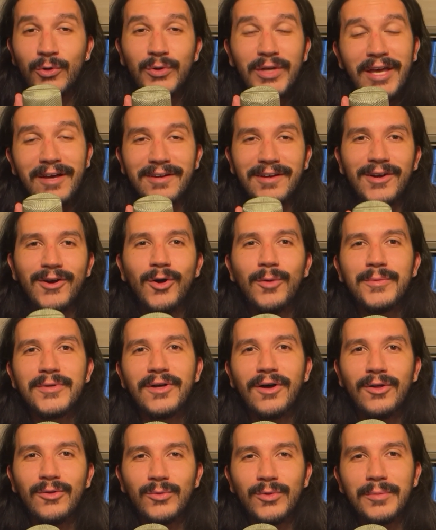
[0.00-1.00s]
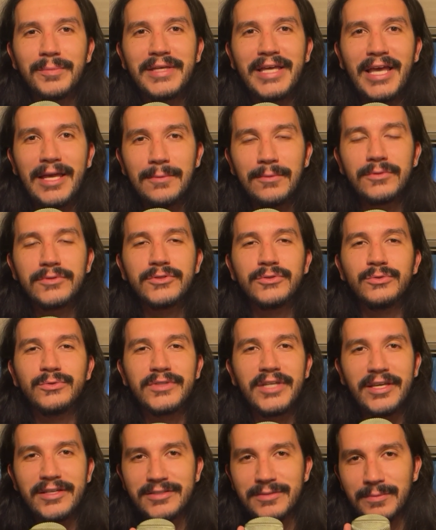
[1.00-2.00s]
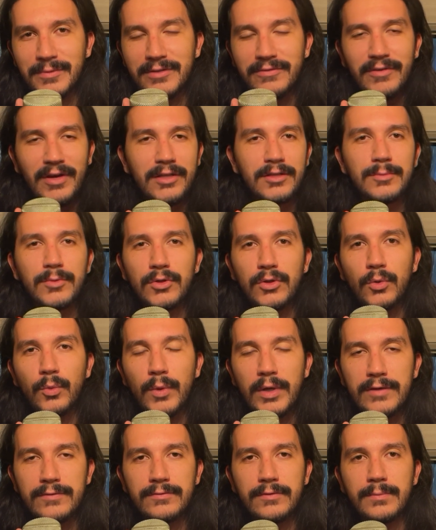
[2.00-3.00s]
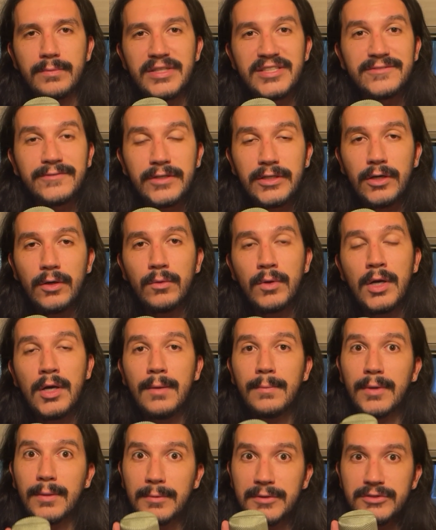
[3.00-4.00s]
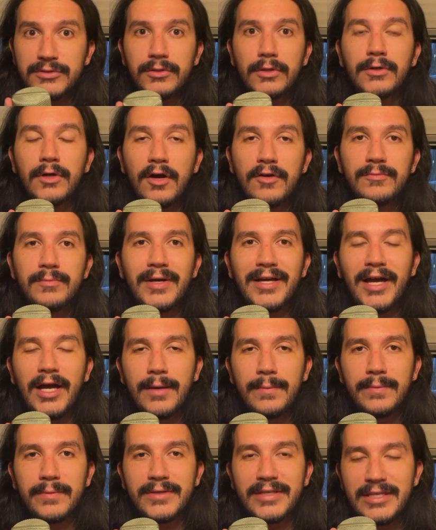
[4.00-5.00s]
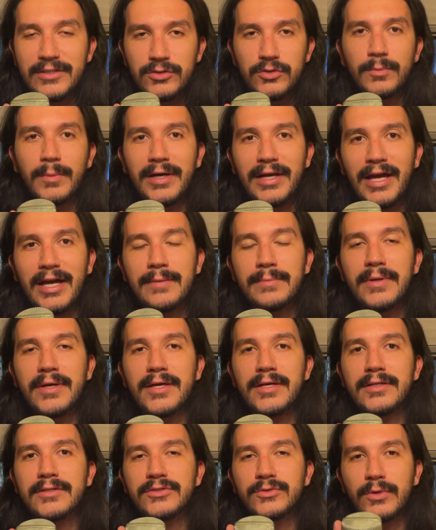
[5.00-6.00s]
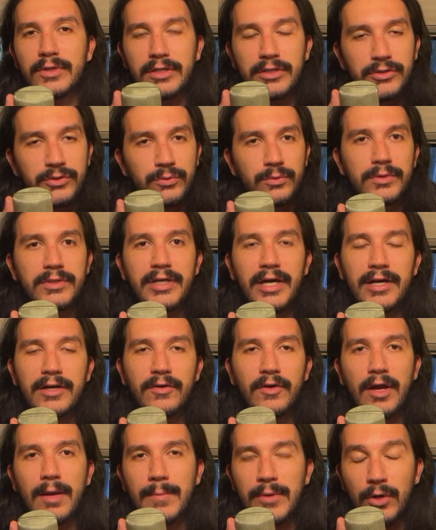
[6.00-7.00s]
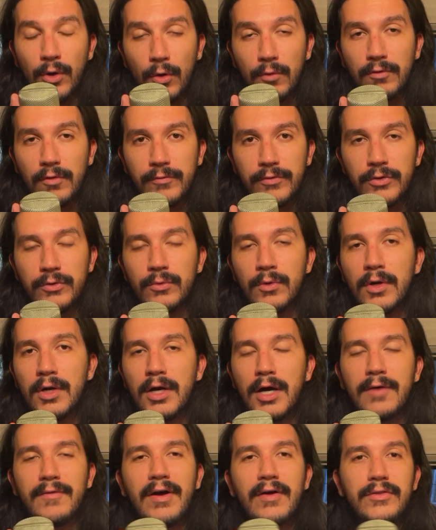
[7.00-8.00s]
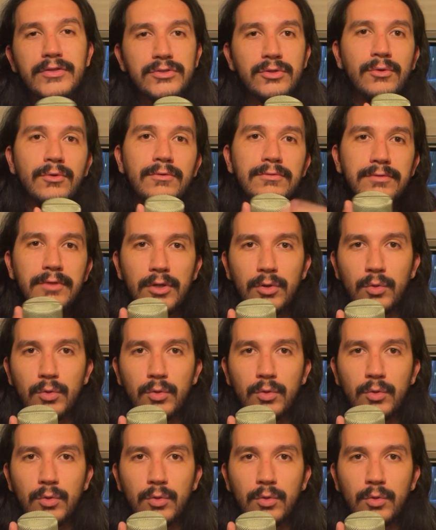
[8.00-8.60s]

yeah, I hope y'all will be able to take something valuable away from this video, but I'm gonna start off by hopping into my iPad so I can do a diagram and overview of how this whole flow